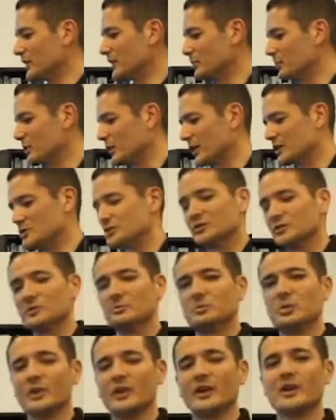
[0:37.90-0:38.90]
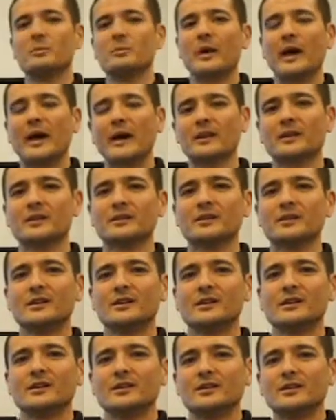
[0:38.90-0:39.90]
that will actually play back
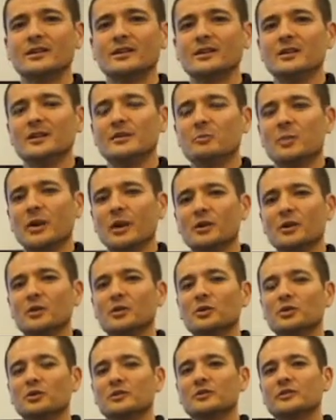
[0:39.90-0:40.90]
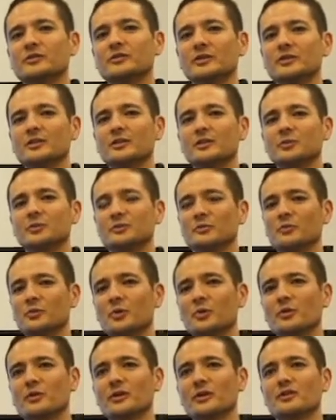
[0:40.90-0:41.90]
the pedal signal
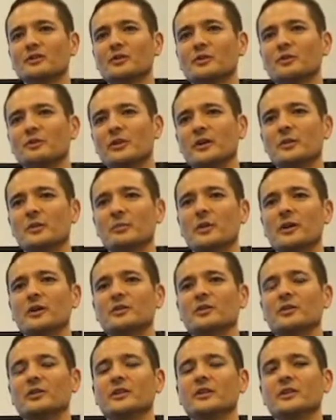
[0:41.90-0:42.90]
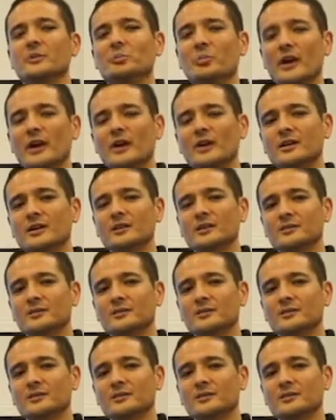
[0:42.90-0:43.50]
for the accelerator pedal and the brake.